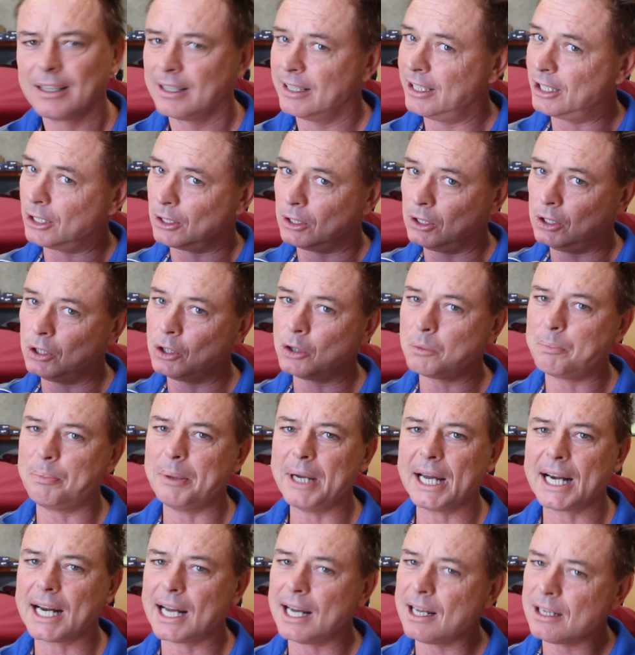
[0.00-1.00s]
It'll look
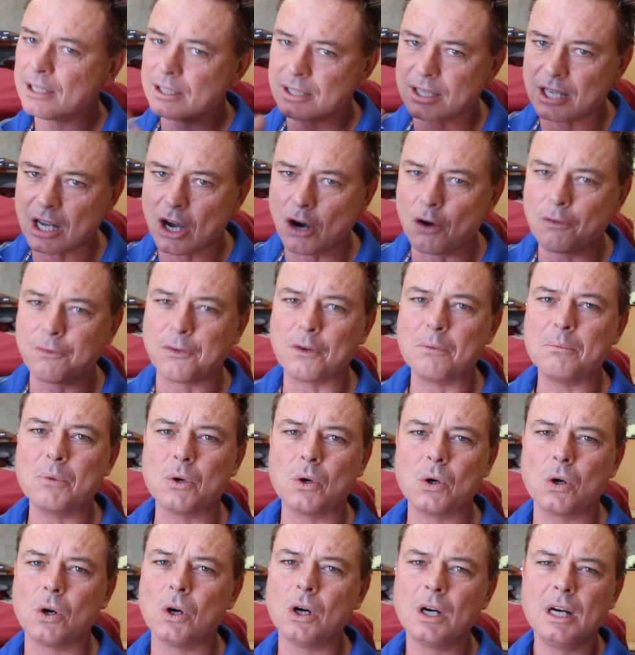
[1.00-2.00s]
better, sell for
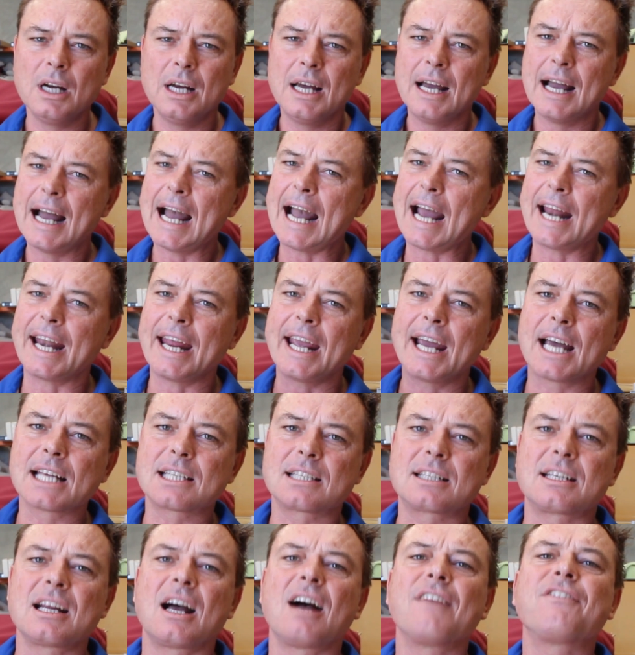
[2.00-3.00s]
more, and our
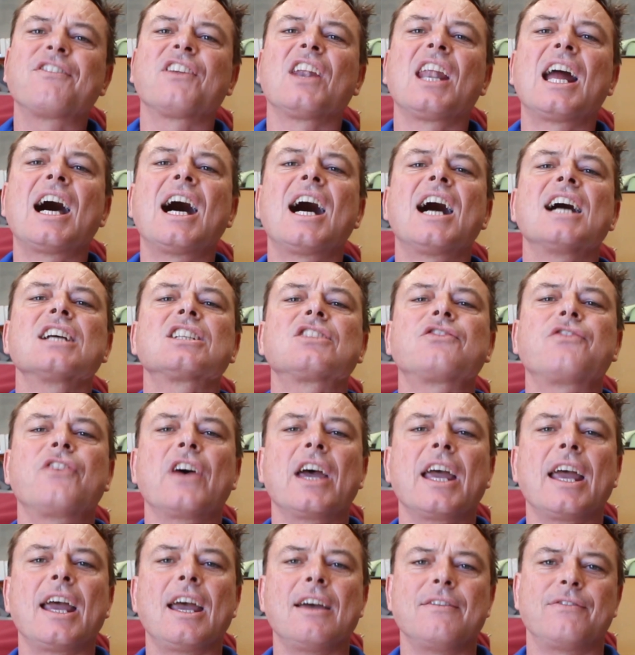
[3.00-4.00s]
stuff lasts
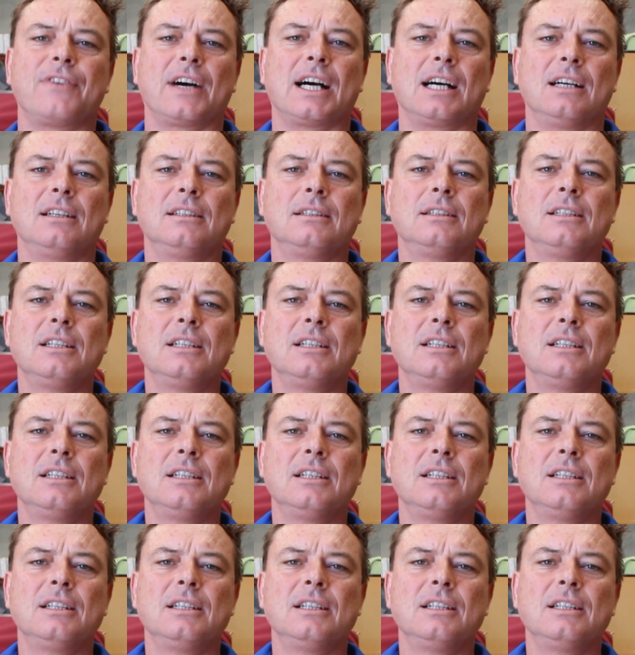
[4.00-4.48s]
forever.